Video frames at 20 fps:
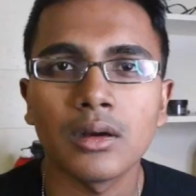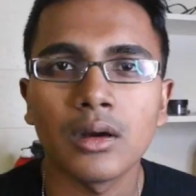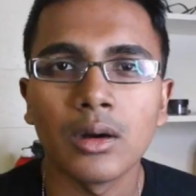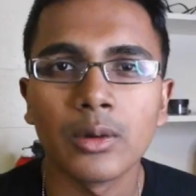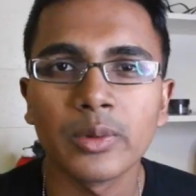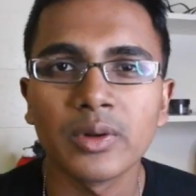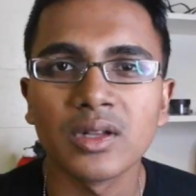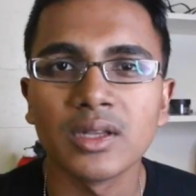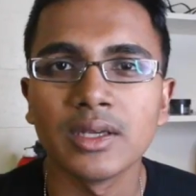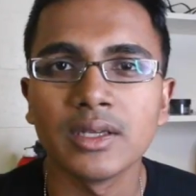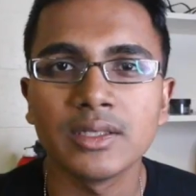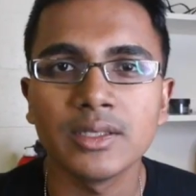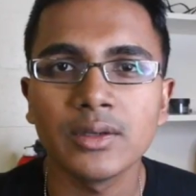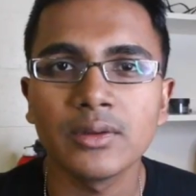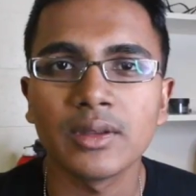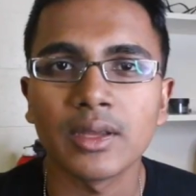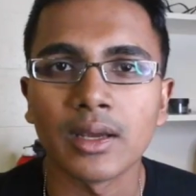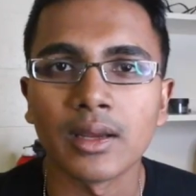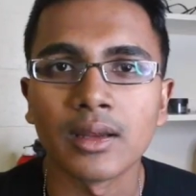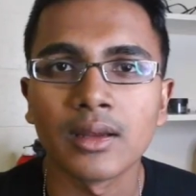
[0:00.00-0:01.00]
Oh really,
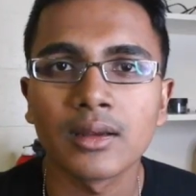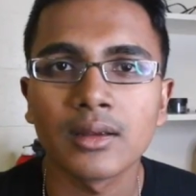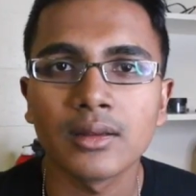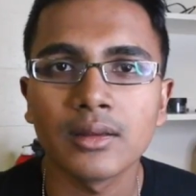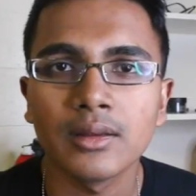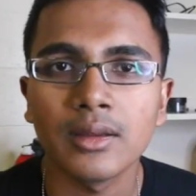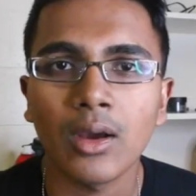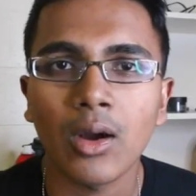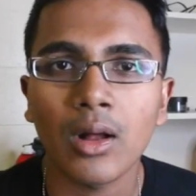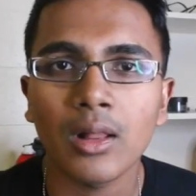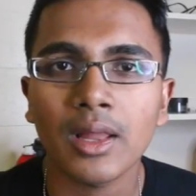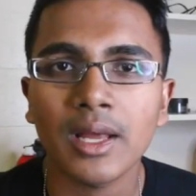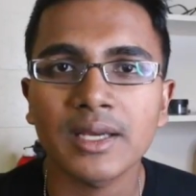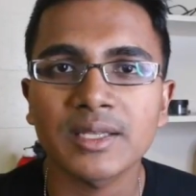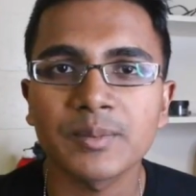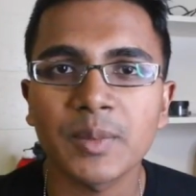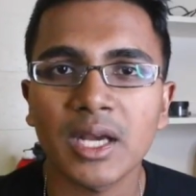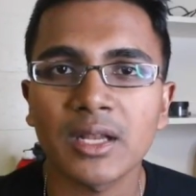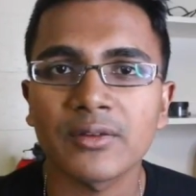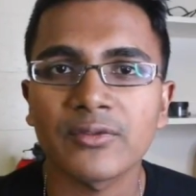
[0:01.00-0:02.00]
do they? The All
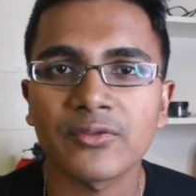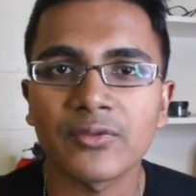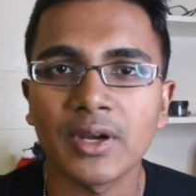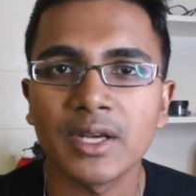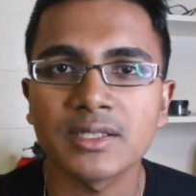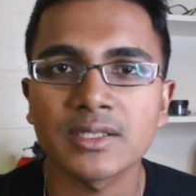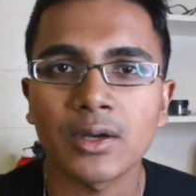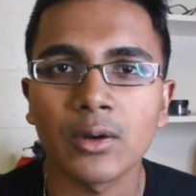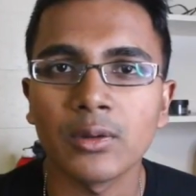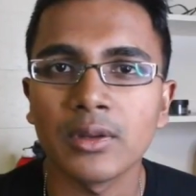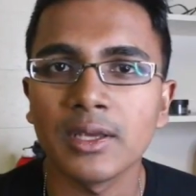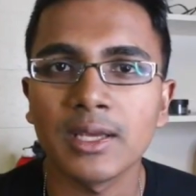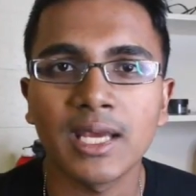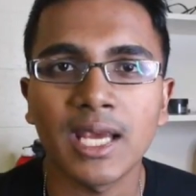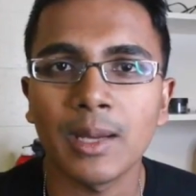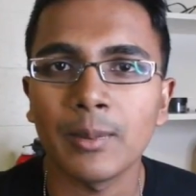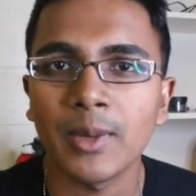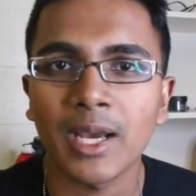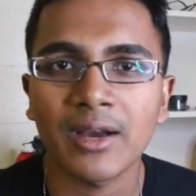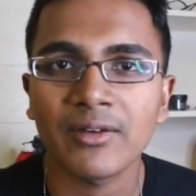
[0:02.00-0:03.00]
Lives Matter phrase only
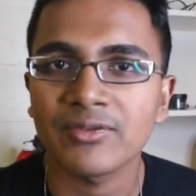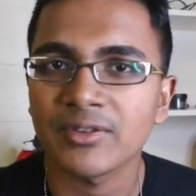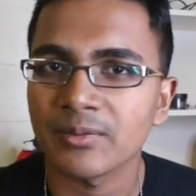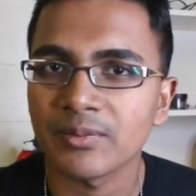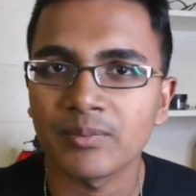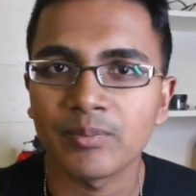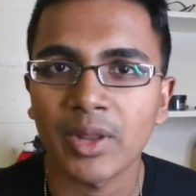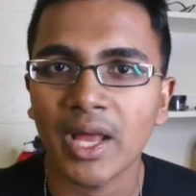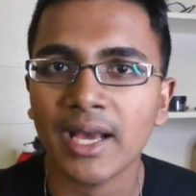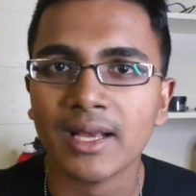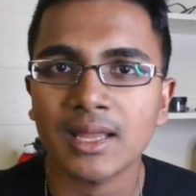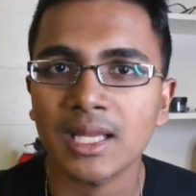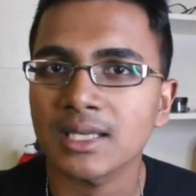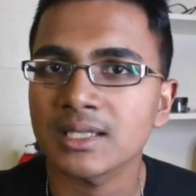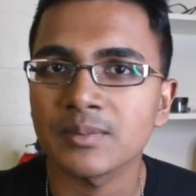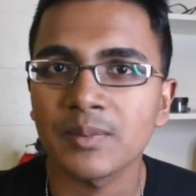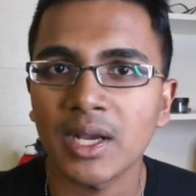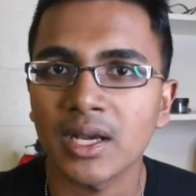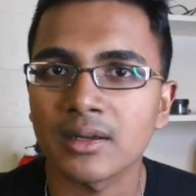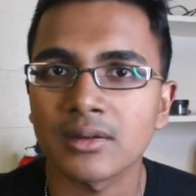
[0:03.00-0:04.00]
came after Black
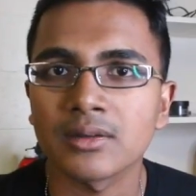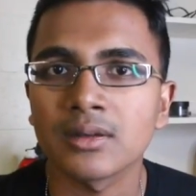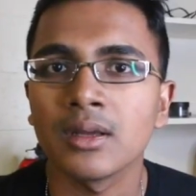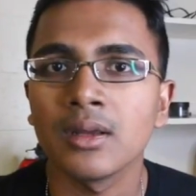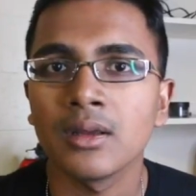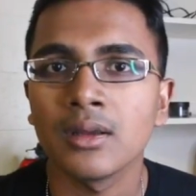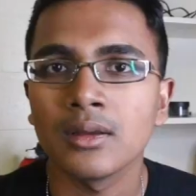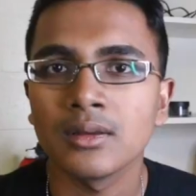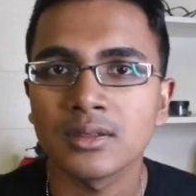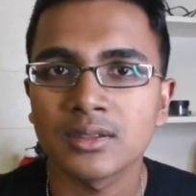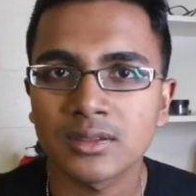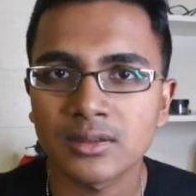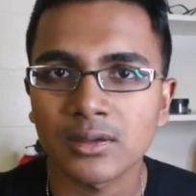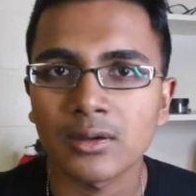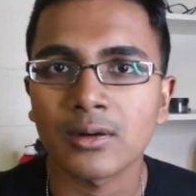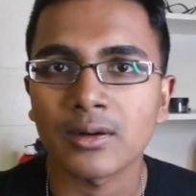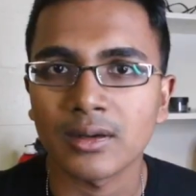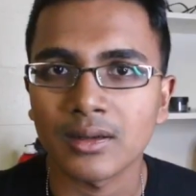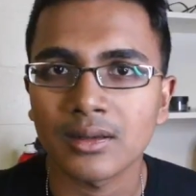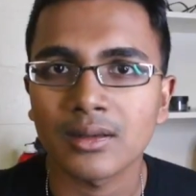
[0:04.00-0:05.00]
Lives Matter
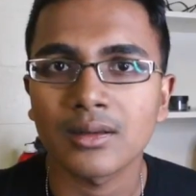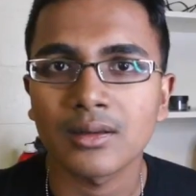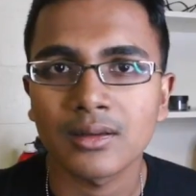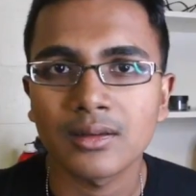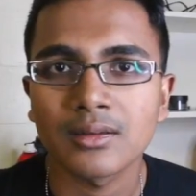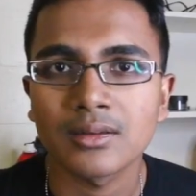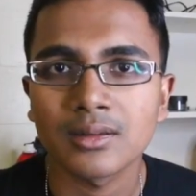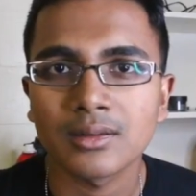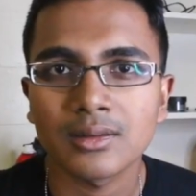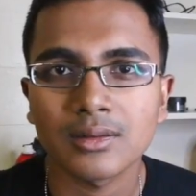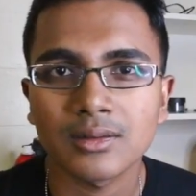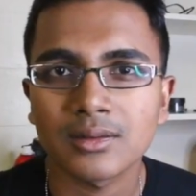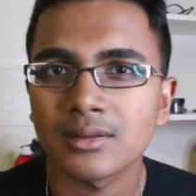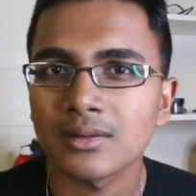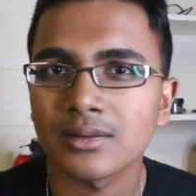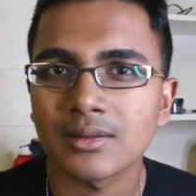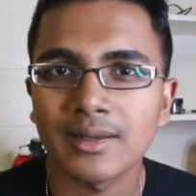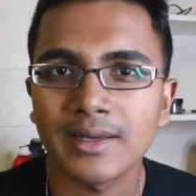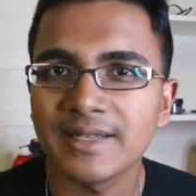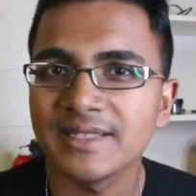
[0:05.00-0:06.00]
started.
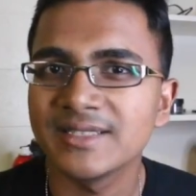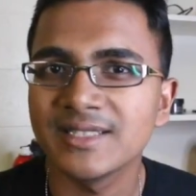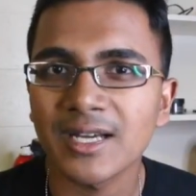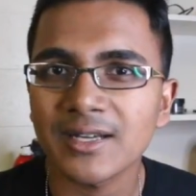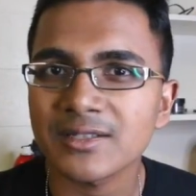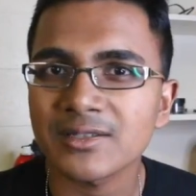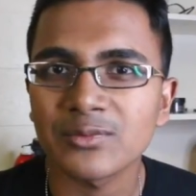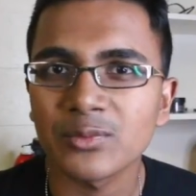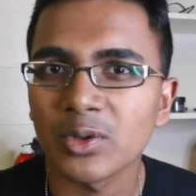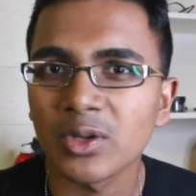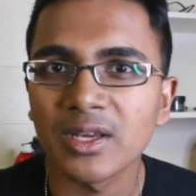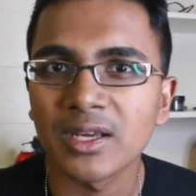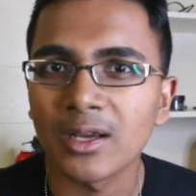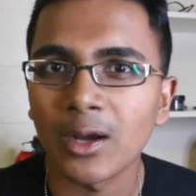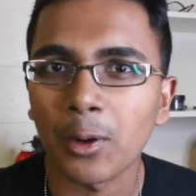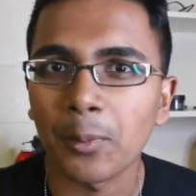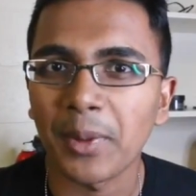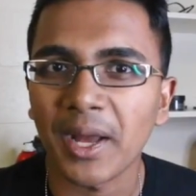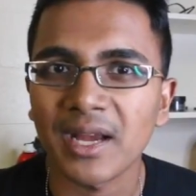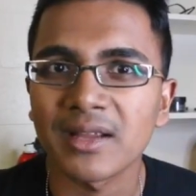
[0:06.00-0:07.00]
It doesn't really
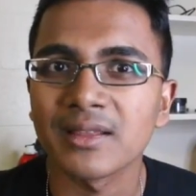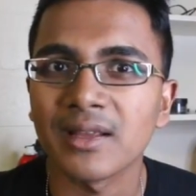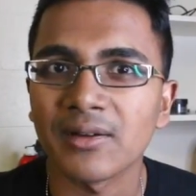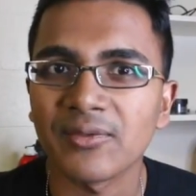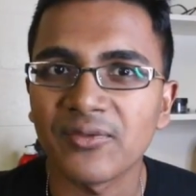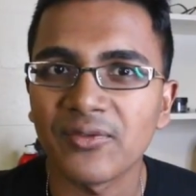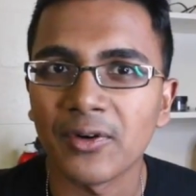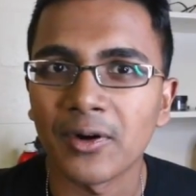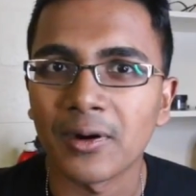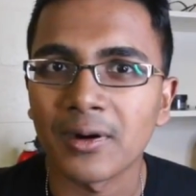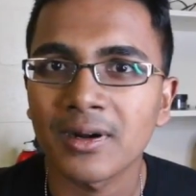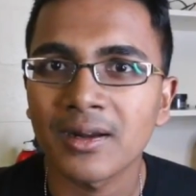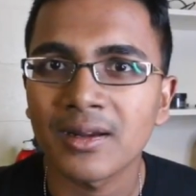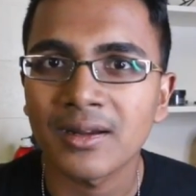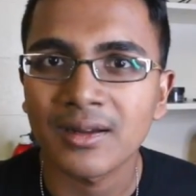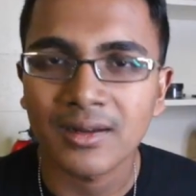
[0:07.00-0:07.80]
go back that far.